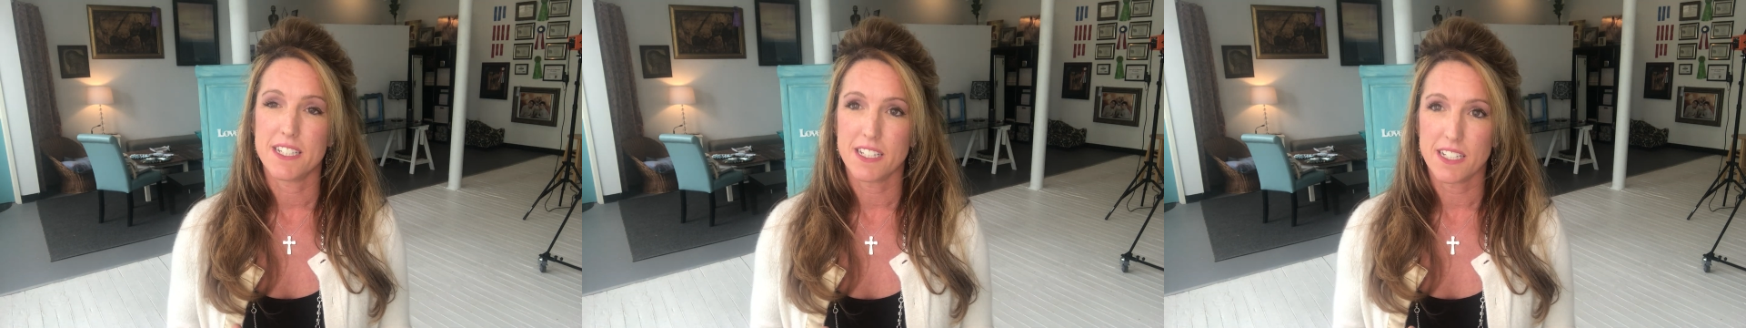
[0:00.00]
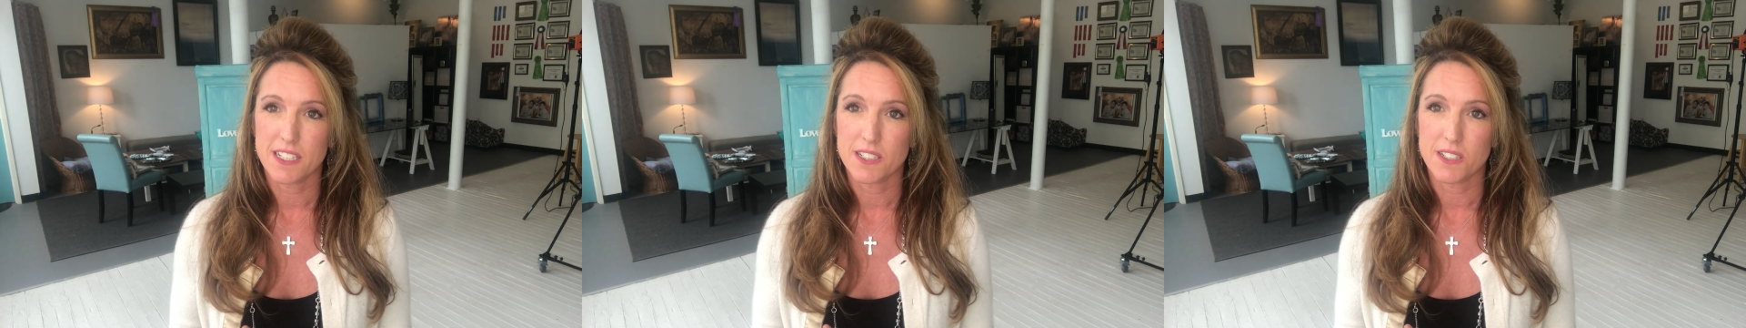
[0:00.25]
to
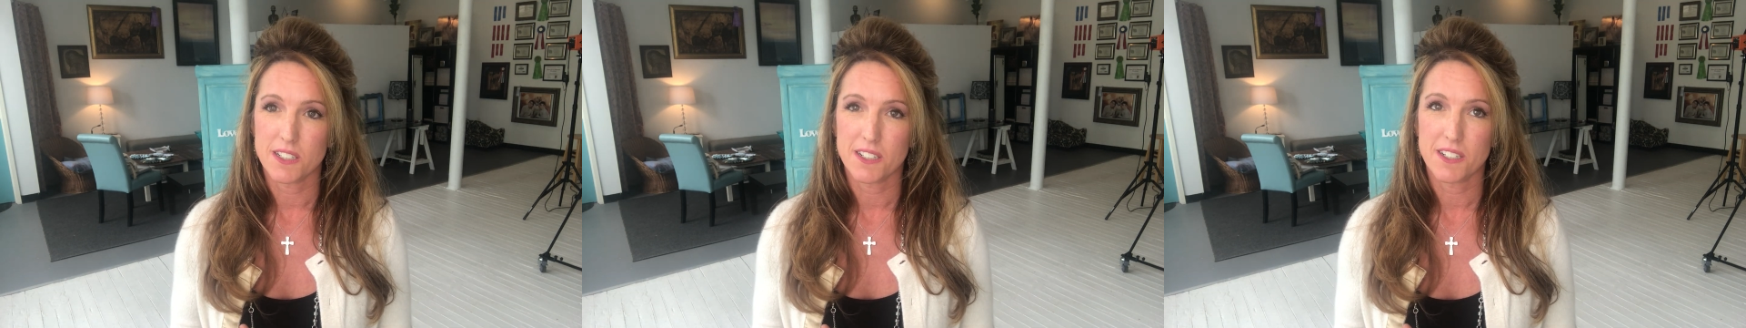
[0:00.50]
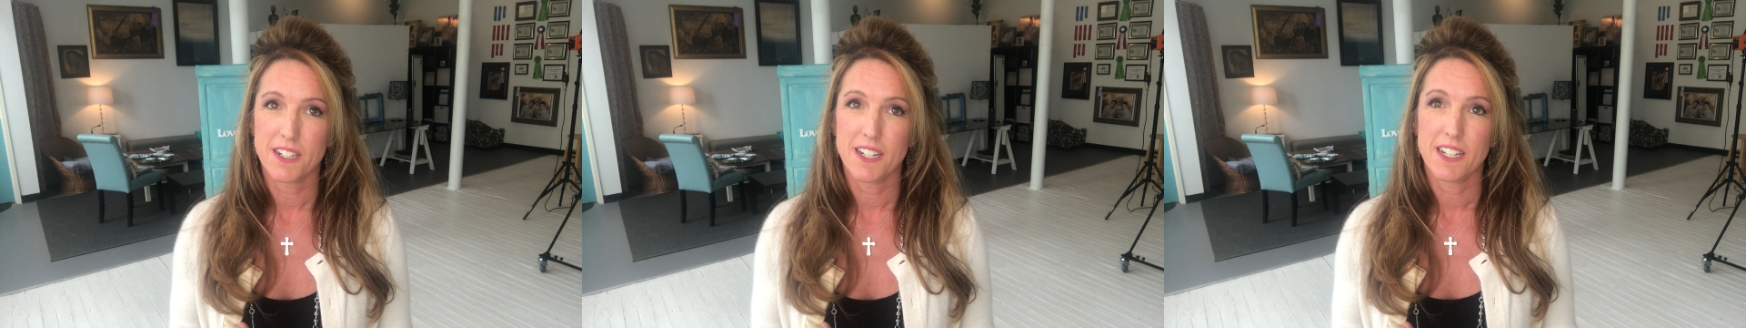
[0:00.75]

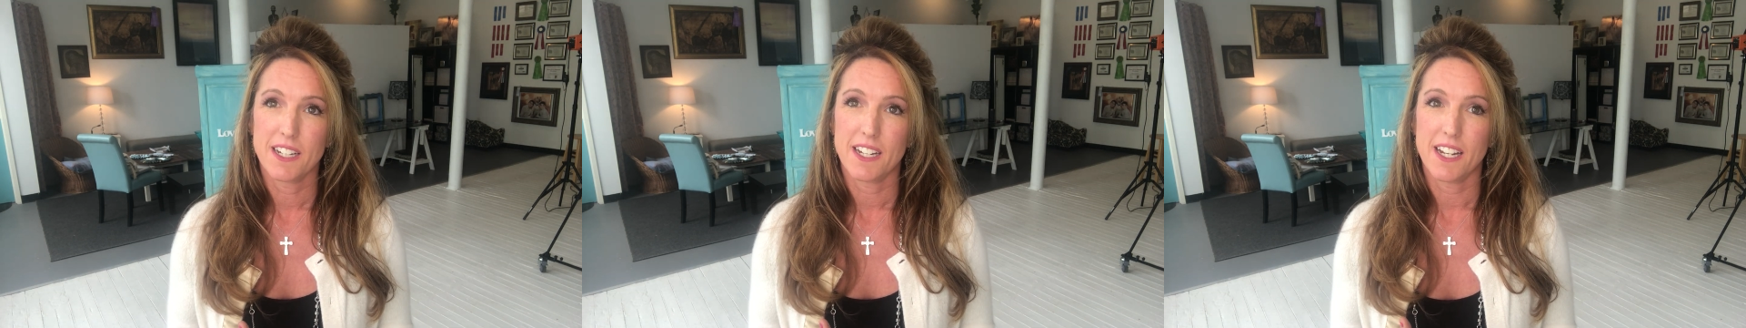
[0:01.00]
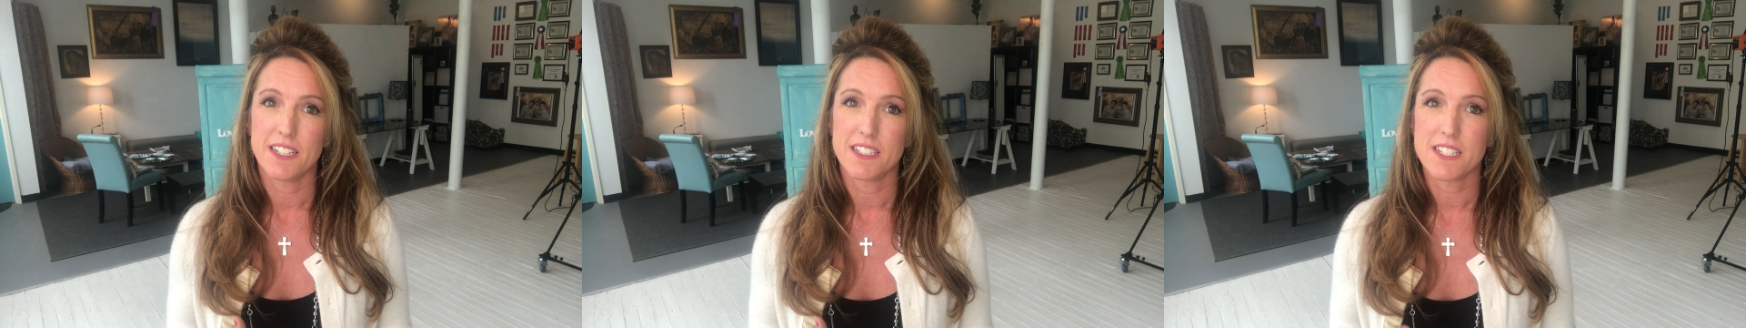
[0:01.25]
hear
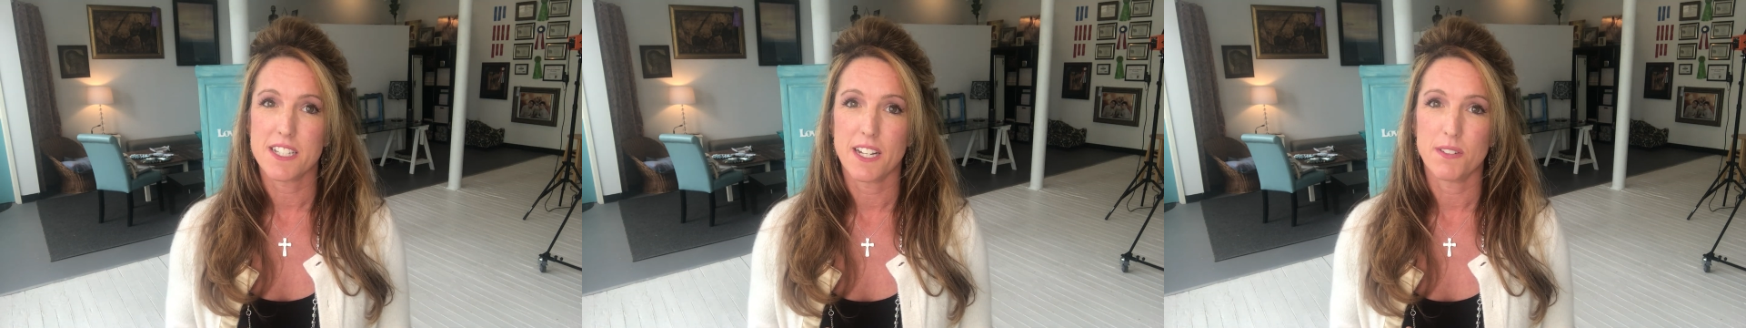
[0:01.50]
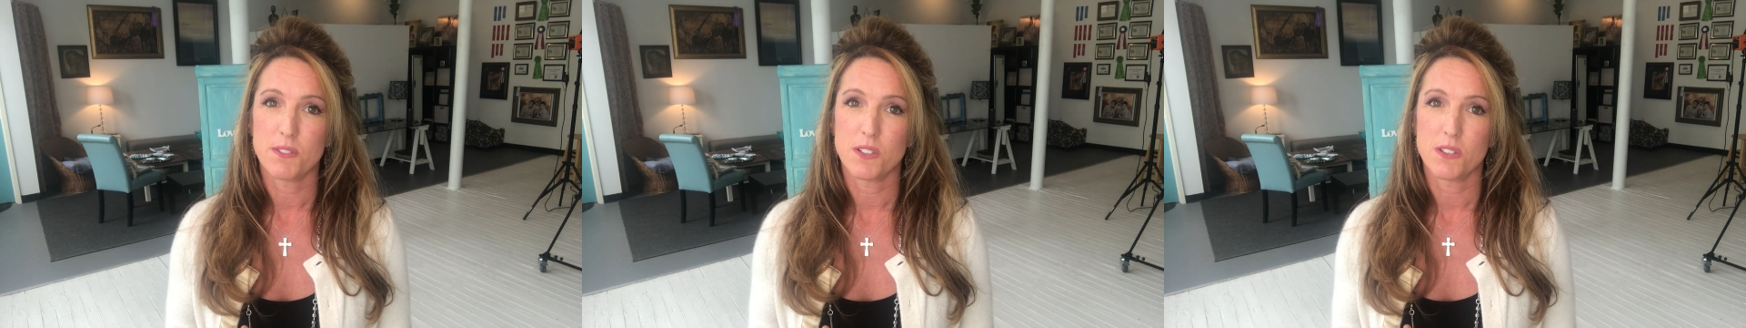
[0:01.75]
and
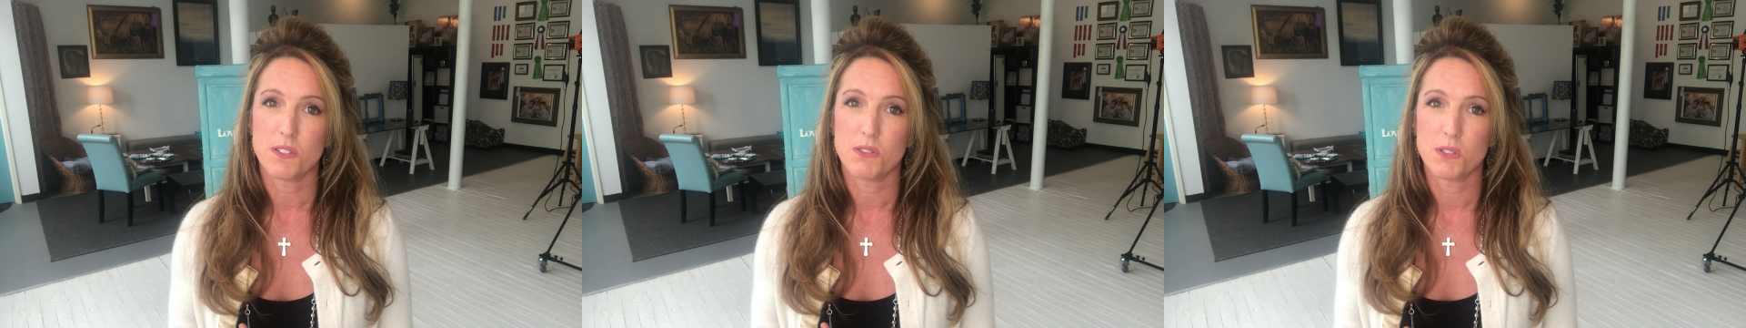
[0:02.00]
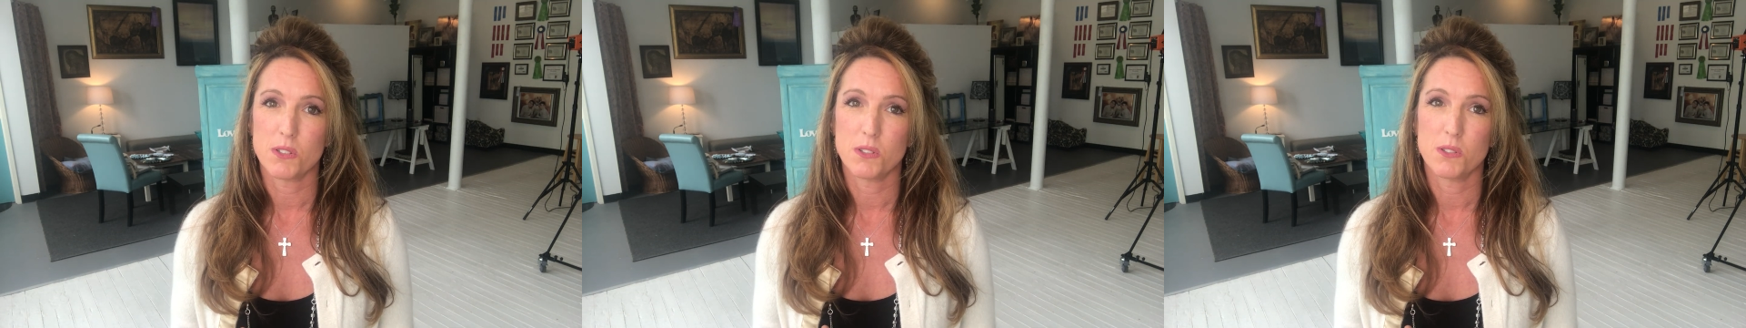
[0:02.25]
decipher
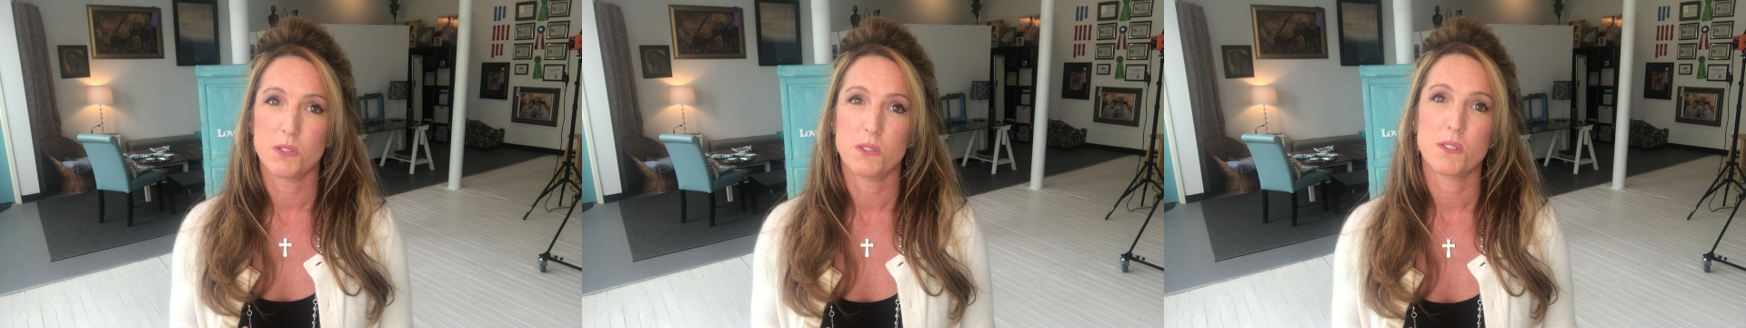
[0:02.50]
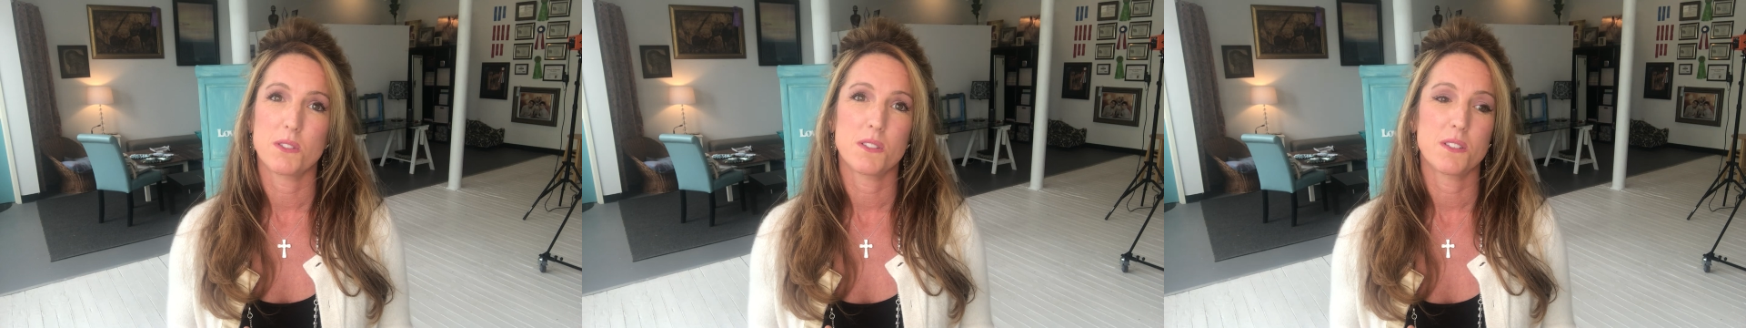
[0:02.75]
through